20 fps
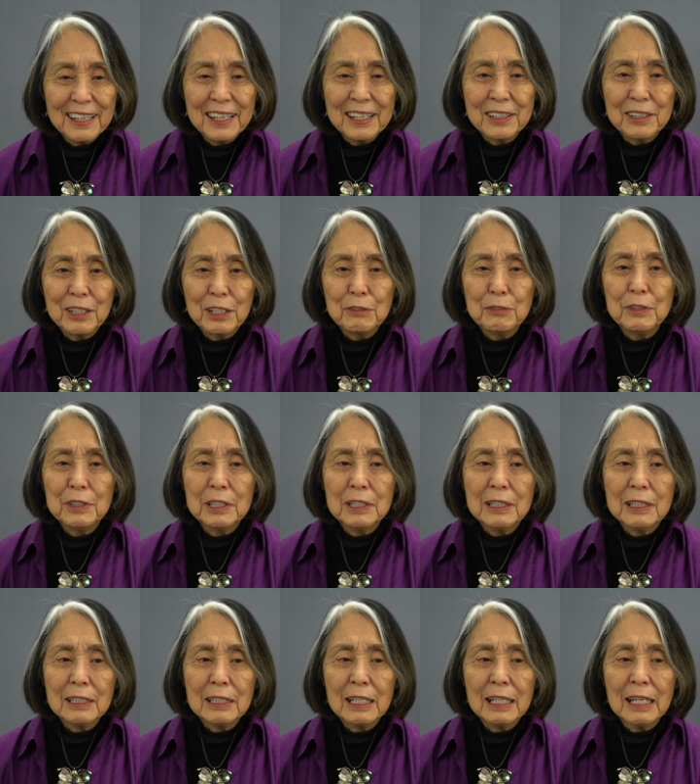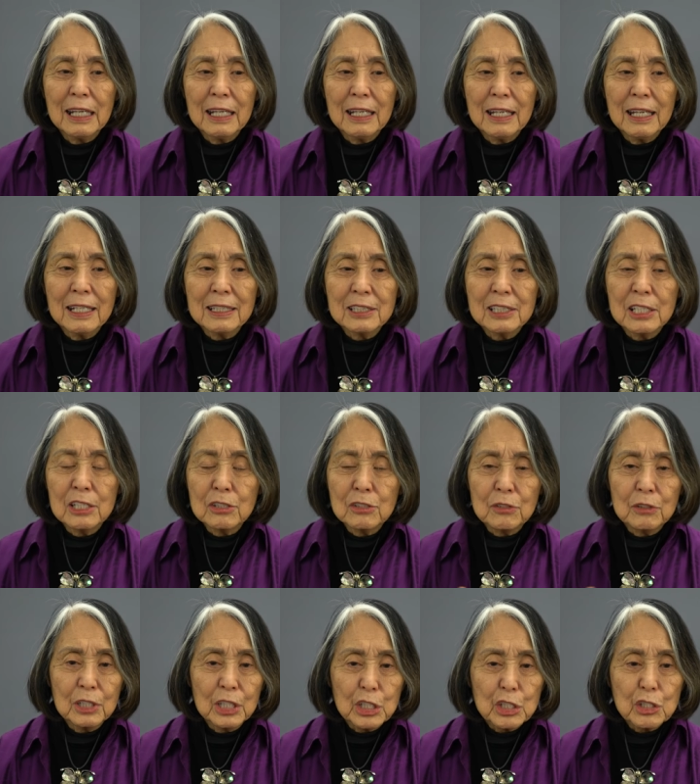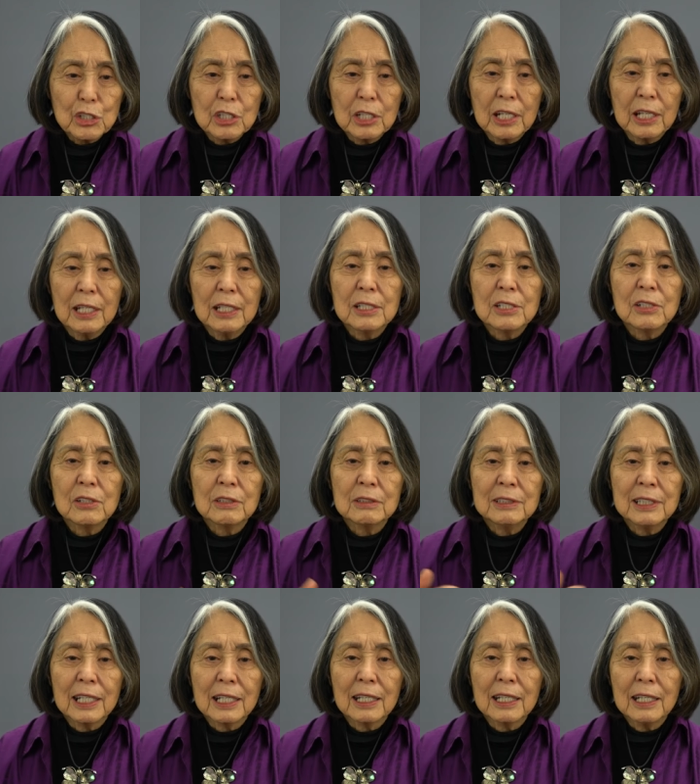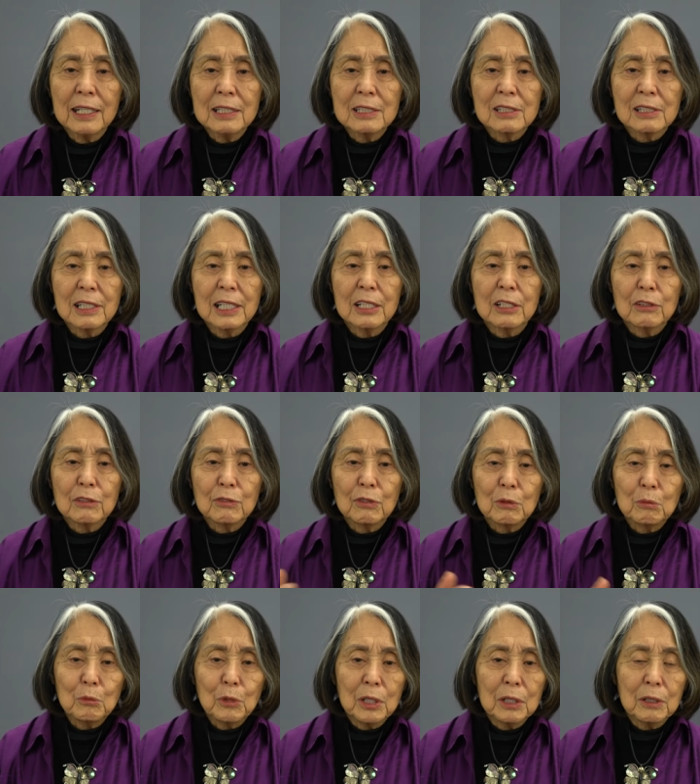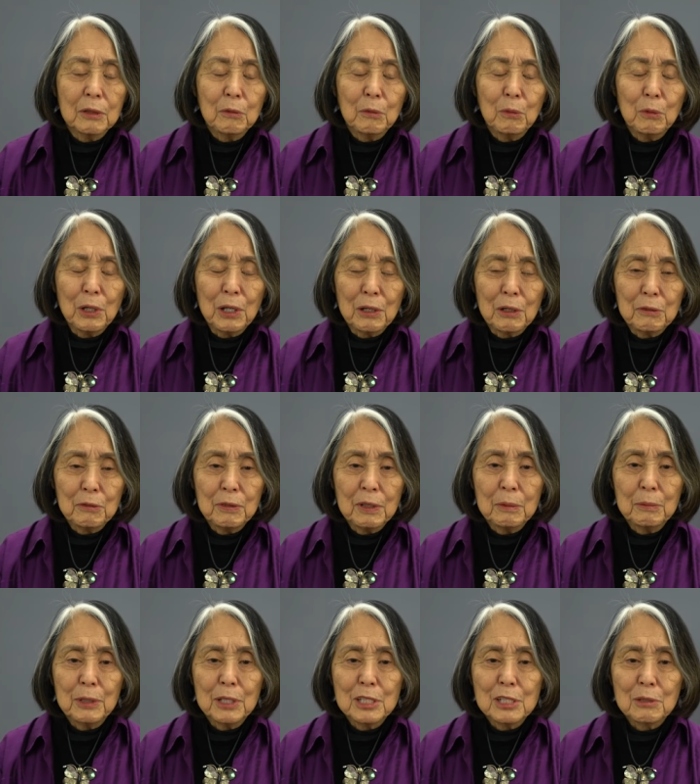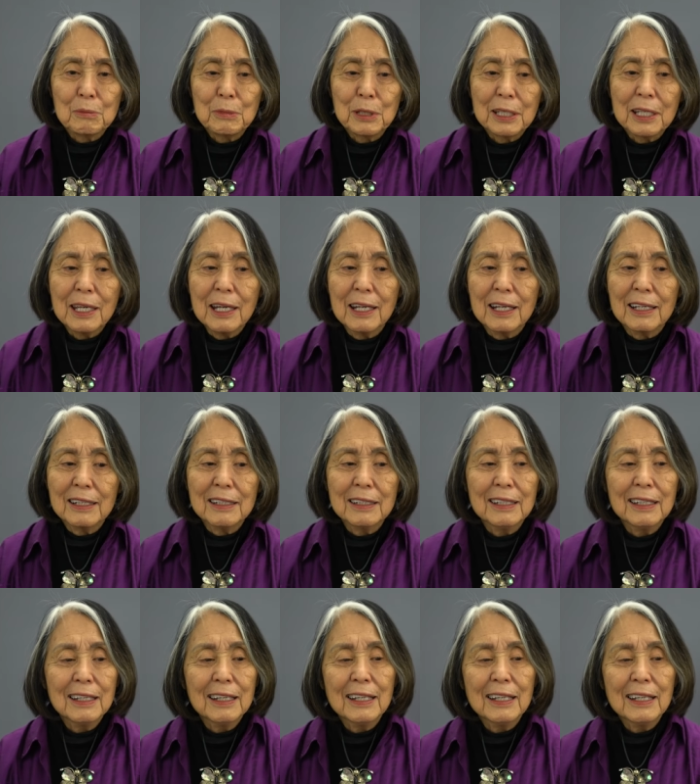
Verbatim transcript: and often as history has changed decades later from where, where feminism began,